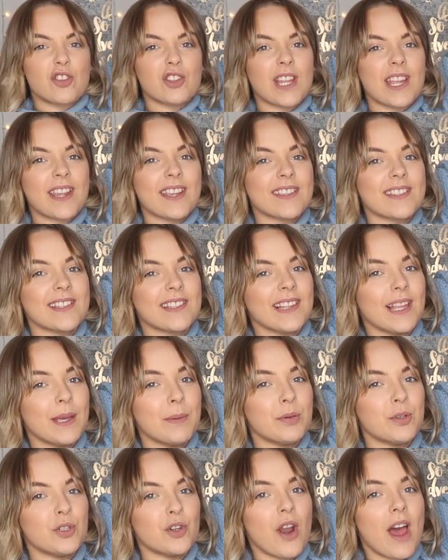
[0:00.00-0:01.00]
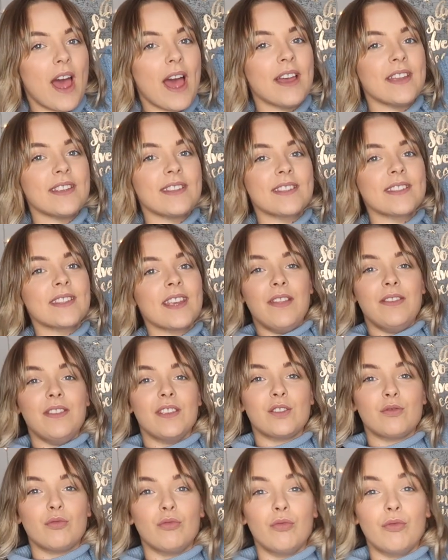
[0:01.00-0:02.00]
just like a slip dress in
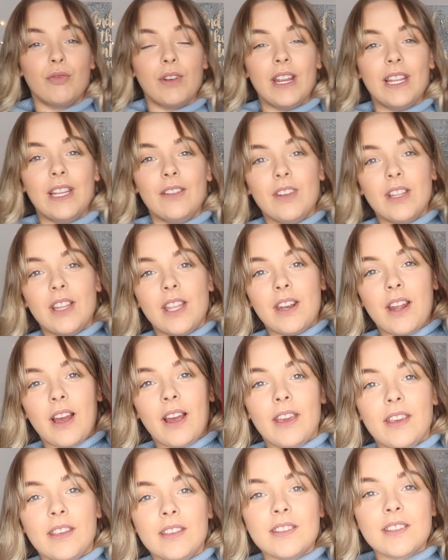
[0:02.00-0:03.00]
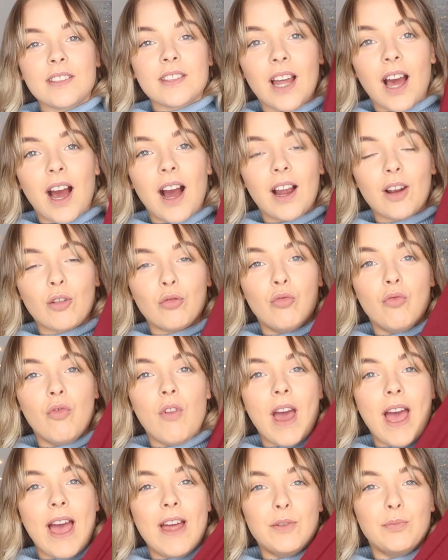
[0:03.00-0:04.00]
this really, really nice dark
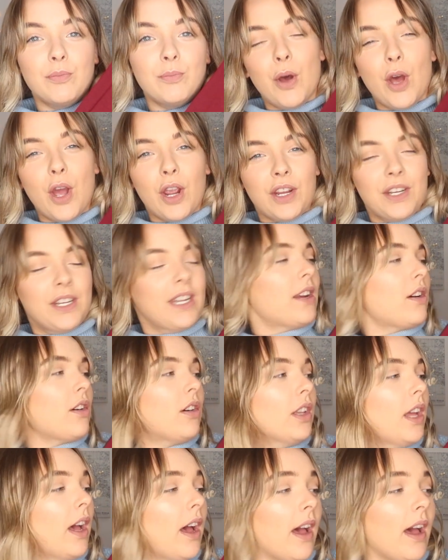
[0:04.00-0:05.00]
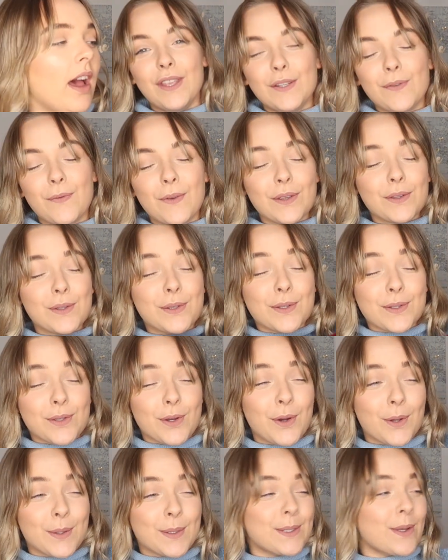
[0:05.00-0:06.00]
red burgundy colour. This feels so